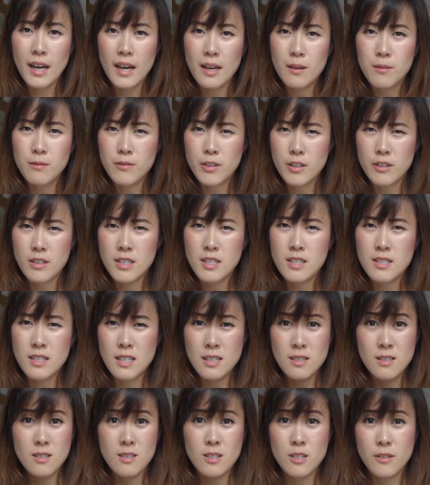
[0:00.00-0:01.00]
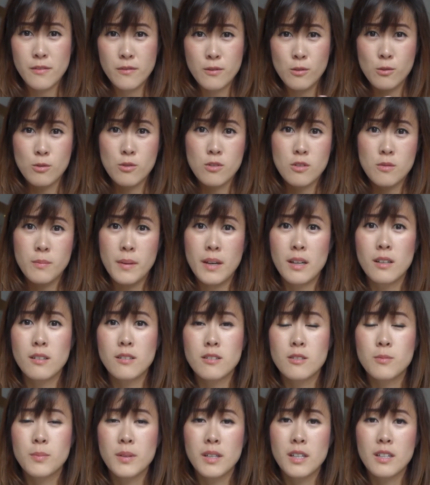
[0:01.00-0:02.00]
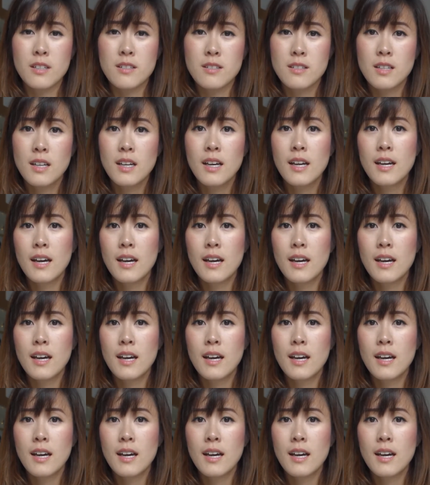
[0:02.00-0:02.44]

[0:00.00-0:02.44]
I'm very sensitive to smells because